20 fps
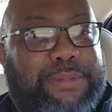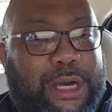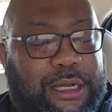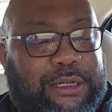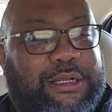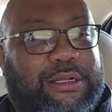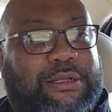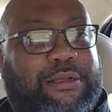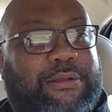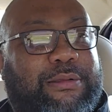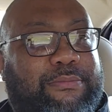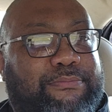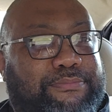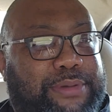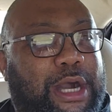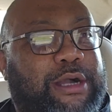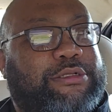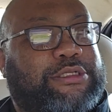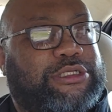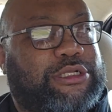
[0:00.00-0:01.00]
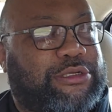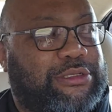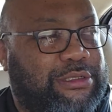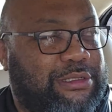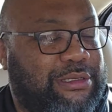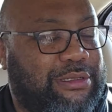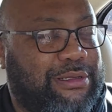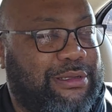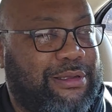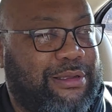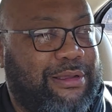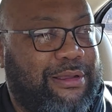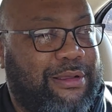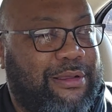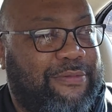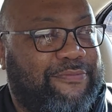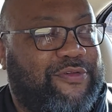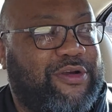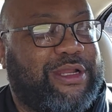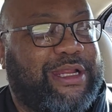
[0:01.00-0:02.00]
Butker
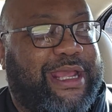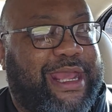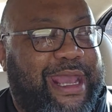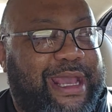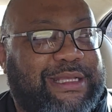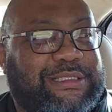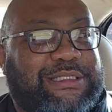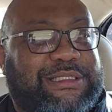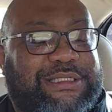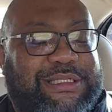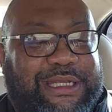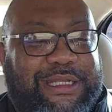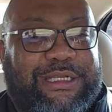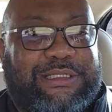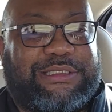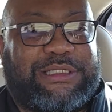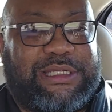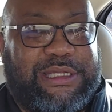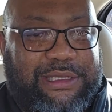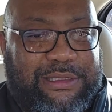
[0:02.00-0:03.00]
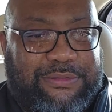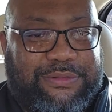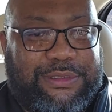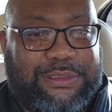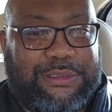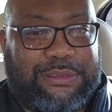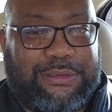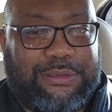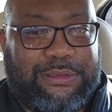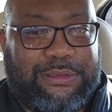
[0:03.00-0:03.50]
for the Kansas City Chiefs.